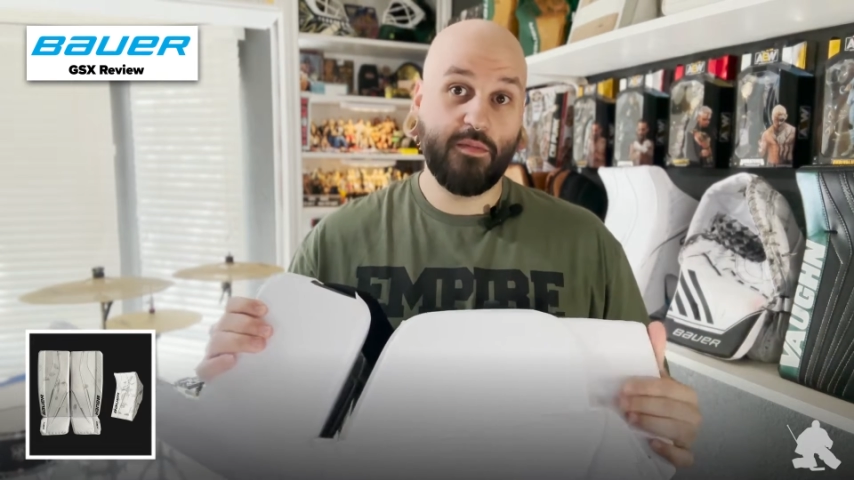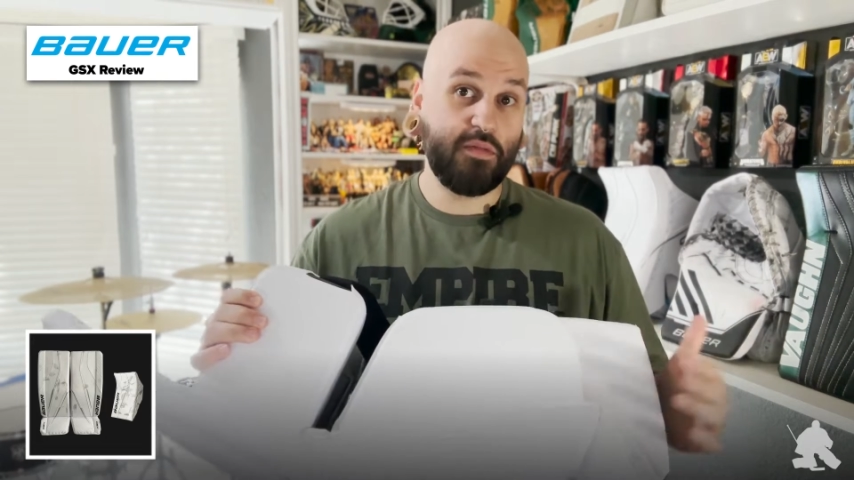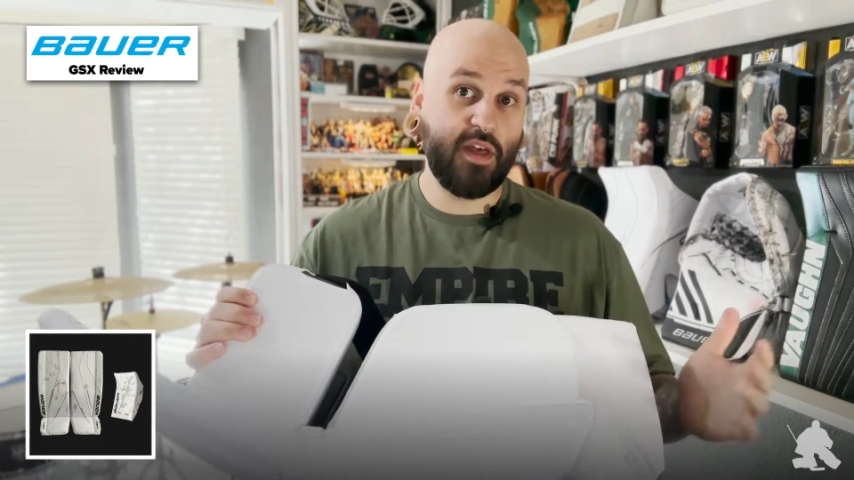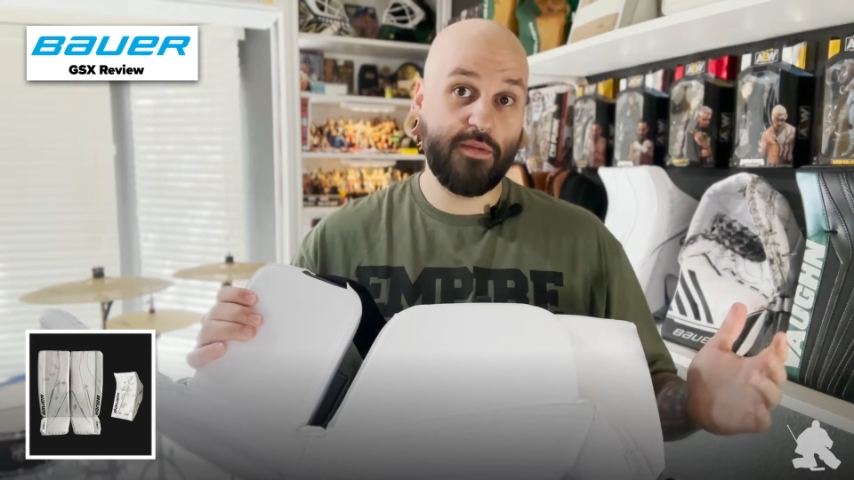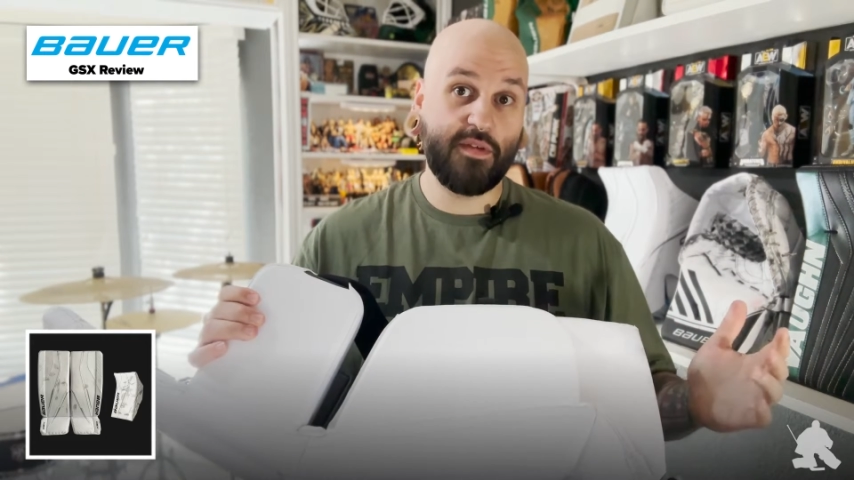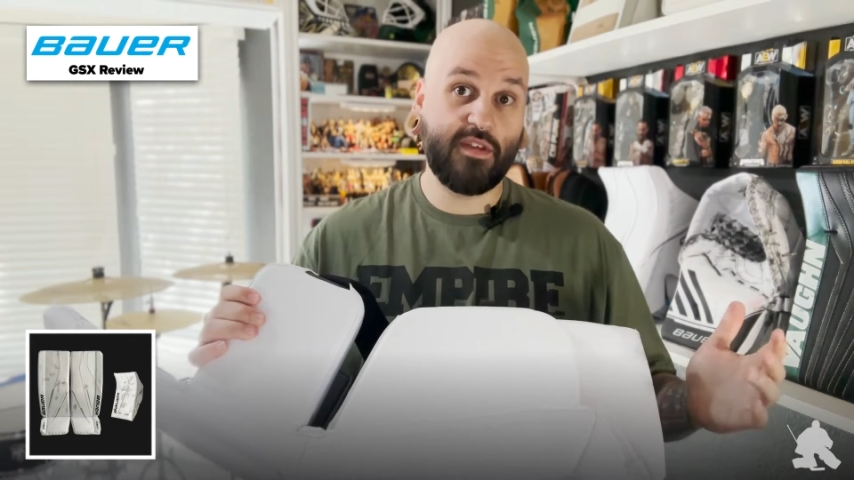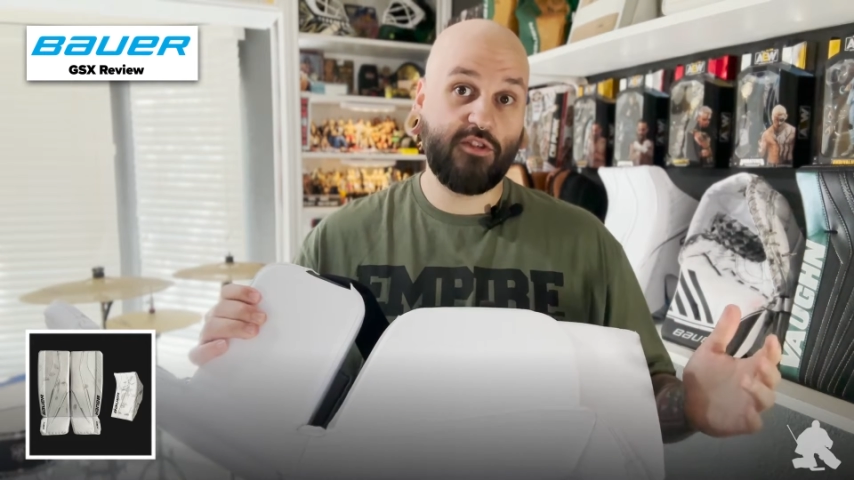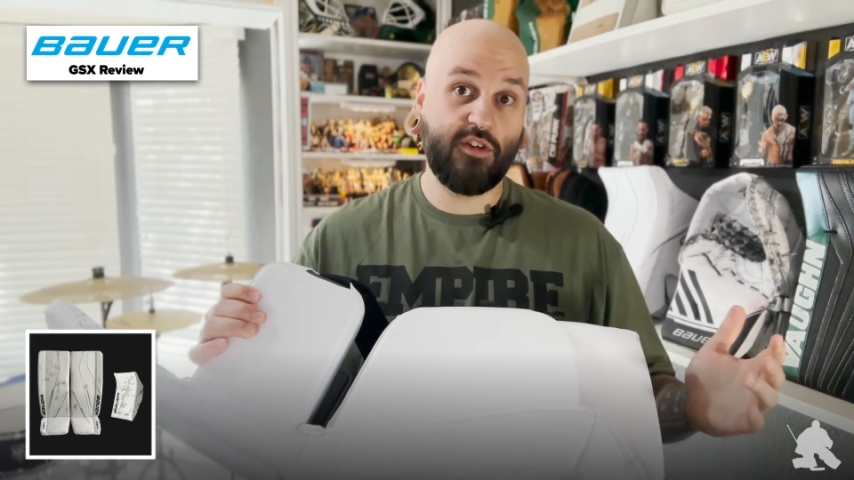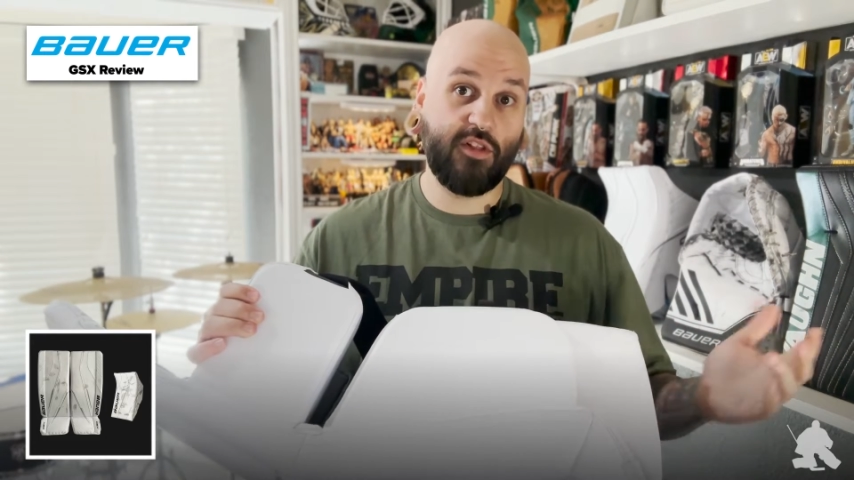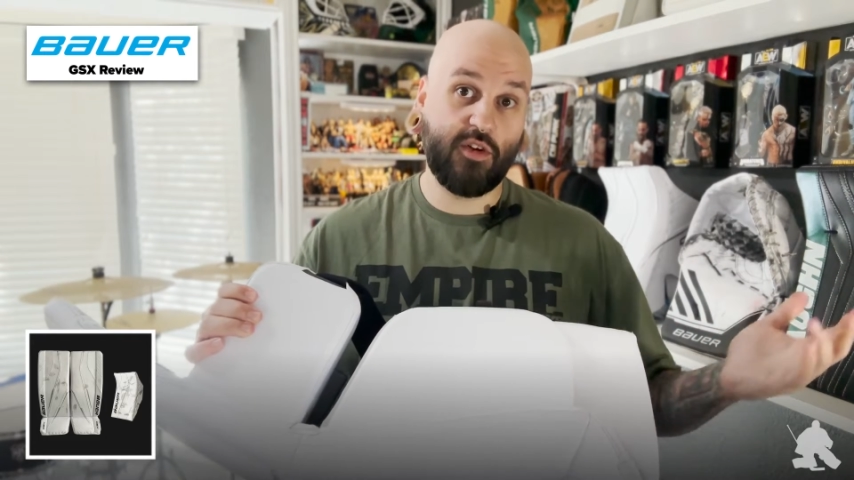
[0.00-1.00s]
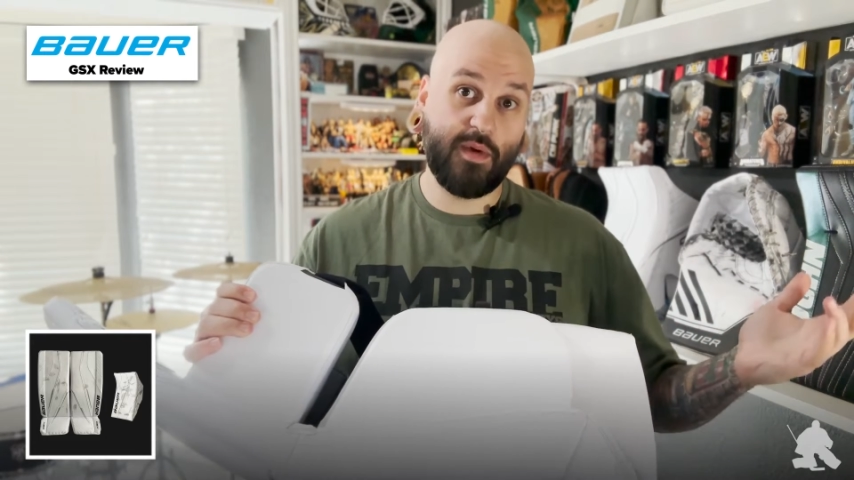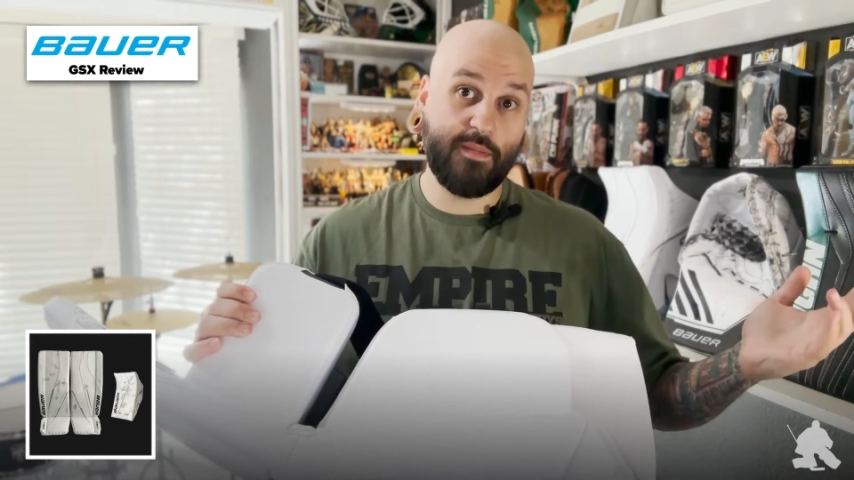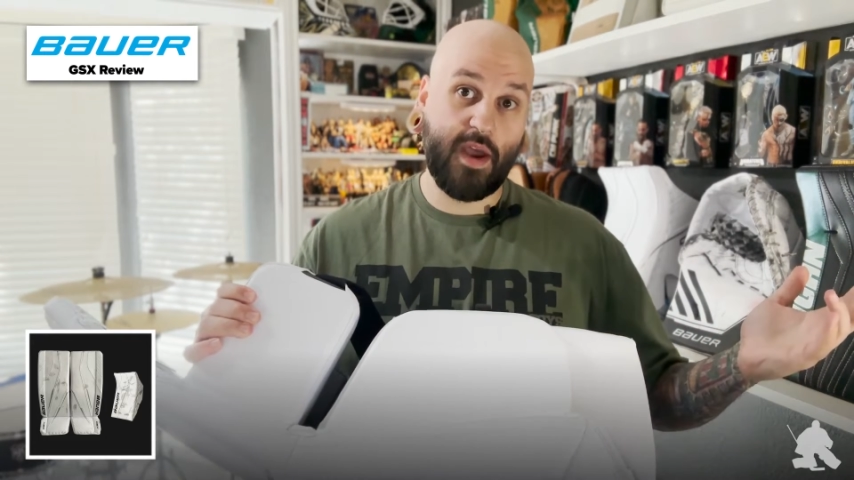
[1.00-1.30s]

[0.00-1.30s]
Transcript: play the position a little bit